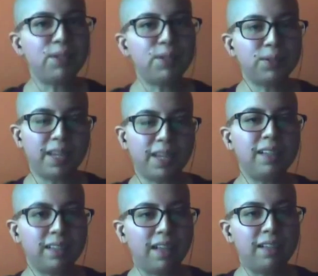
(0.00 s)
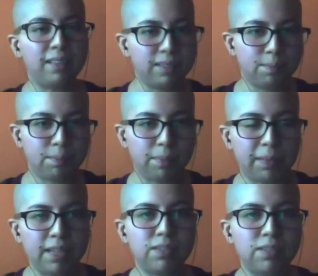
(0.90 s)
cool. I'll
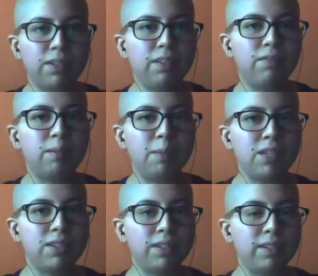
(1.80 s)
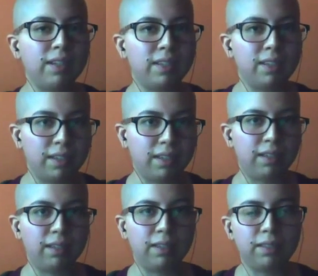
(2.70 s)
place your information in the
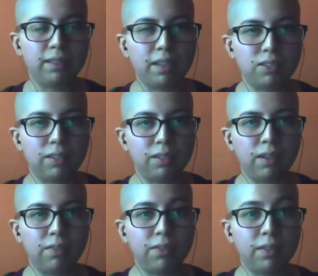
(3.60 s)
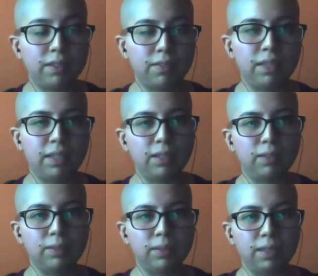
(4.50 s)
section of this
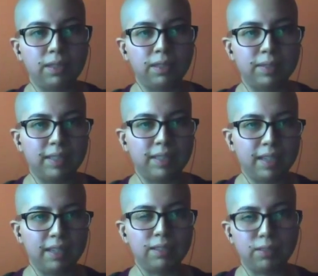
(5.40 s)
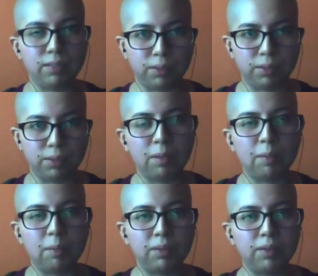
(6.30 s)
video, the data, so that
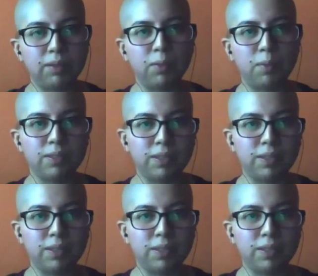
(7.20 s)
people know where to